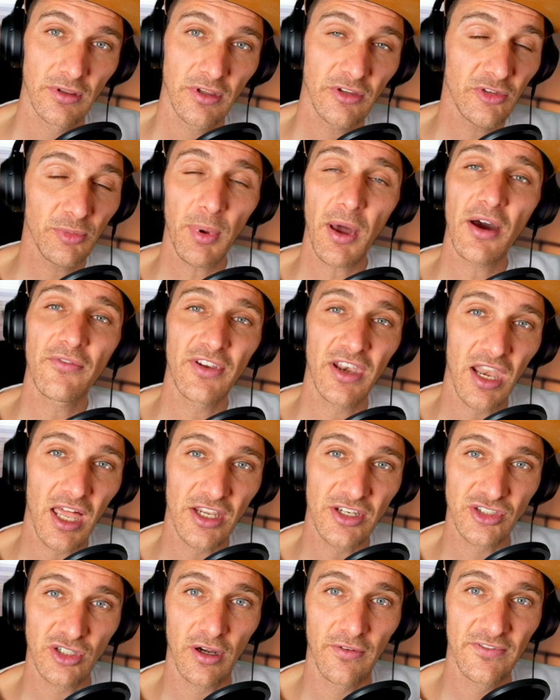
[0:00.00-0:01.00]
is part of a
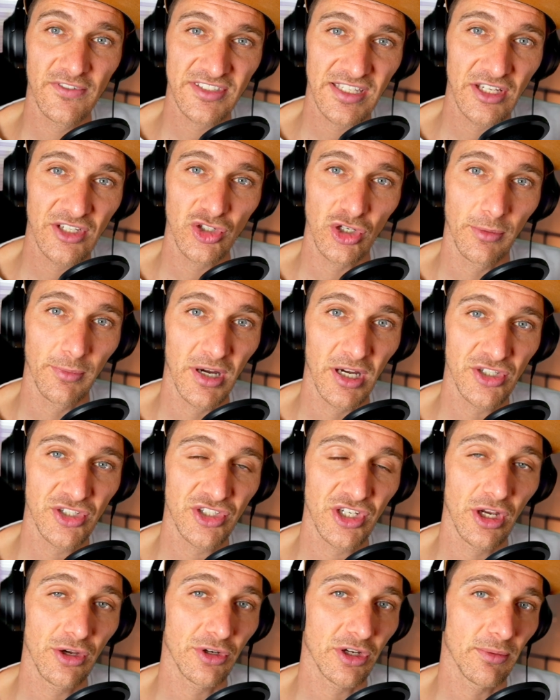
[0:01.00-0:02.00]
larger conversation on my
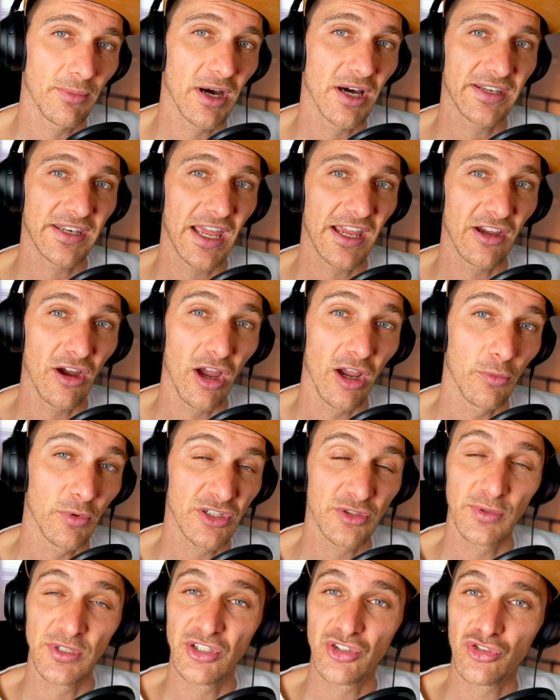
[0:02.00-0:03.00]
show, Cmd+AI,
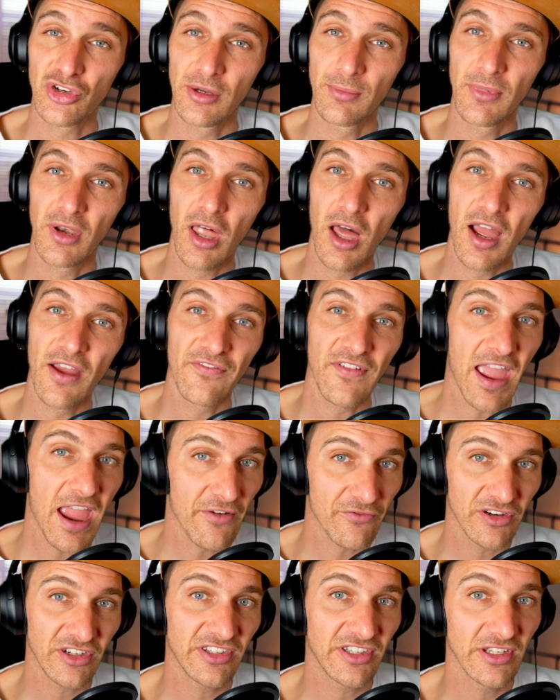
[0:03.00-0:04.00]
which we stream live
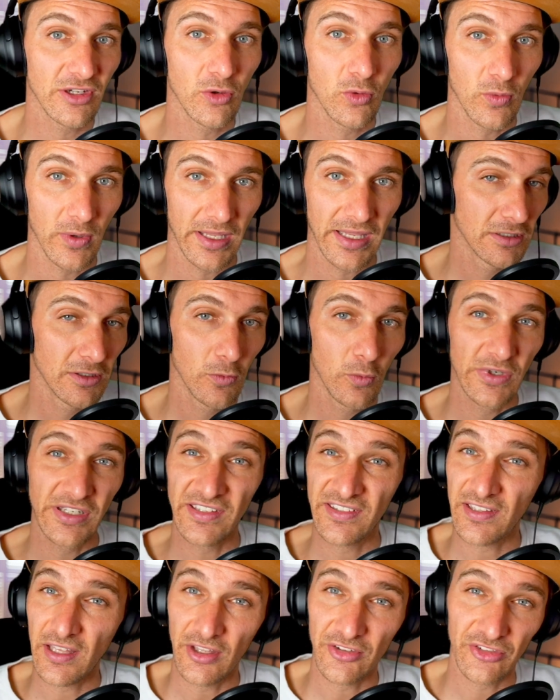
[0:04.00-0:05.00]
every single week. We
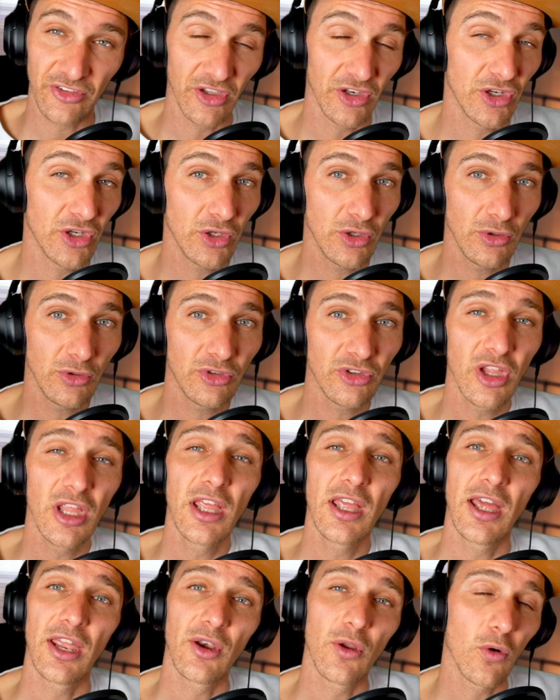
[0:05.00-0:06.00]
discuss the news
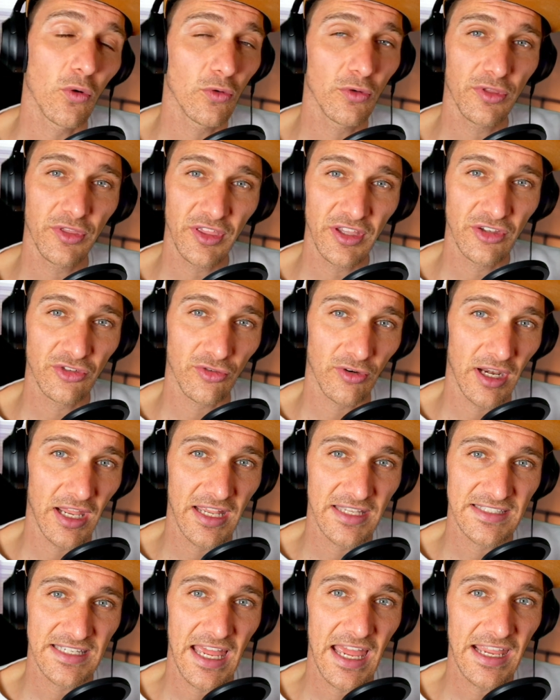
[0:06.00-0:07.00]
and all things
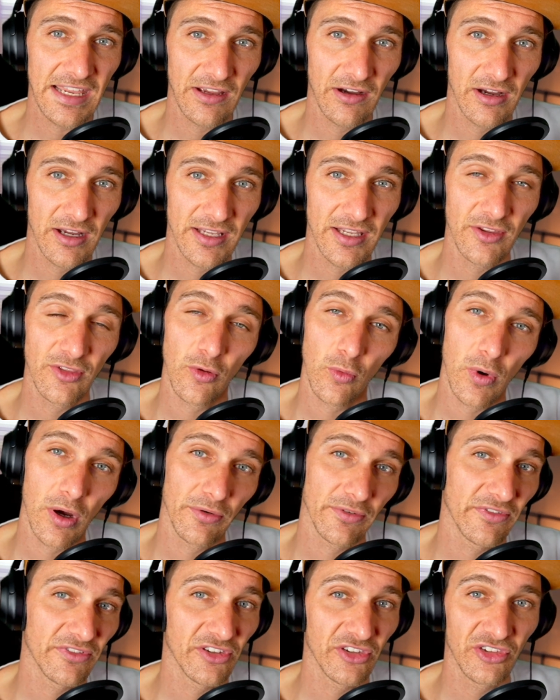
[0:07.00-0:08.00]
related to AI in the
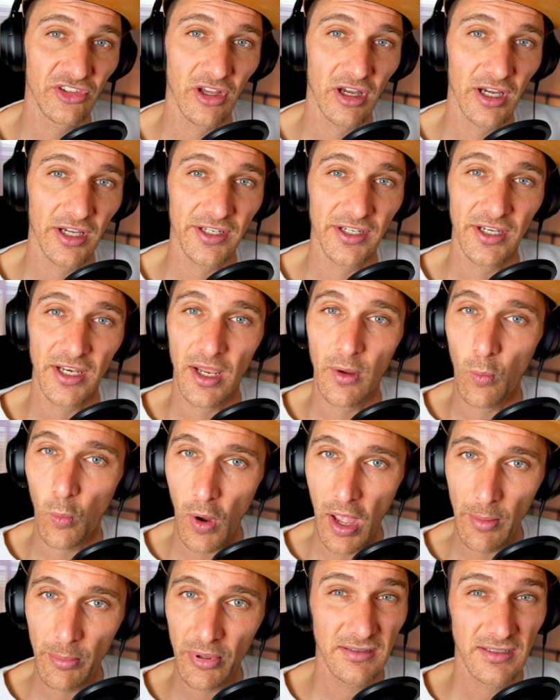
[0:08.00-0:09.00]
world of design and
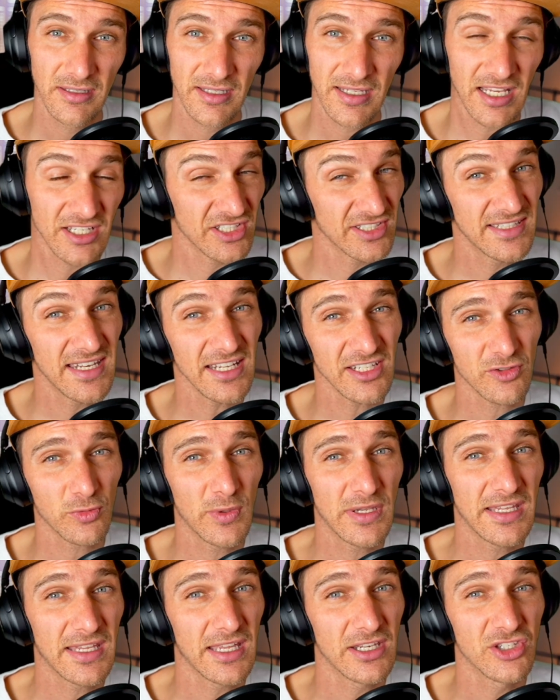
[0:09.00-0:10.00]
web. Catch us next
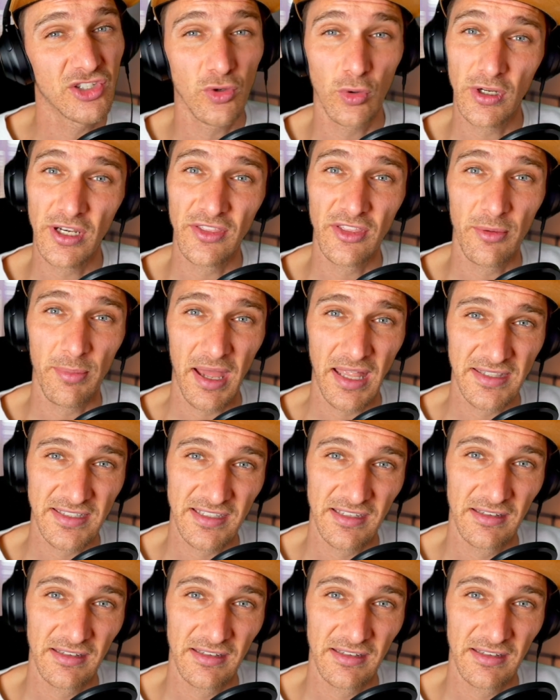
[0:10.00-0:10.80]
week and join in the banter.